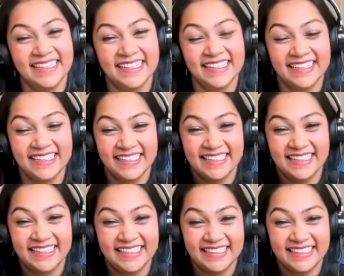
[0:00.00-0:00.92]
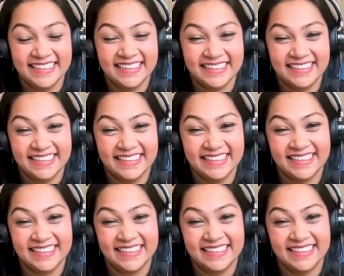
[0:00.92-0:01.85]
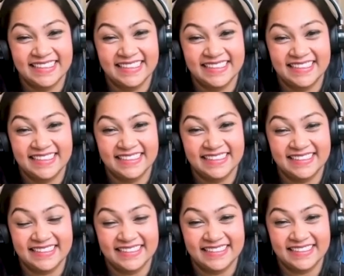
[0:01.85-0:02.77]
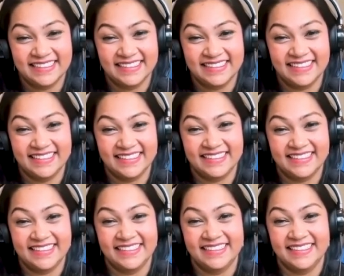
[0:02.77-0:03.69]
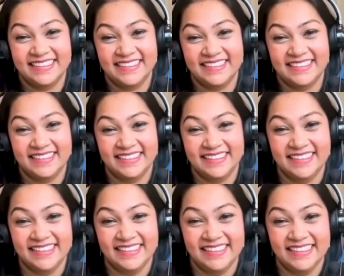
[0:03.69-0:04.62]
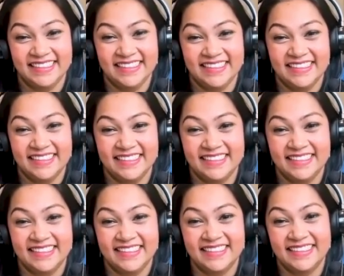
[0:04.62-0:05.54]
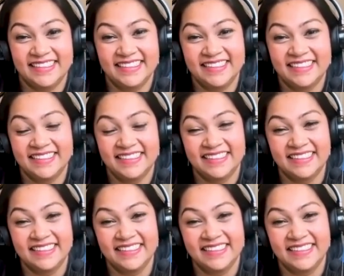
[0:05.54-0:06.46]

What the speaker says: No words are spoken by the person on screen.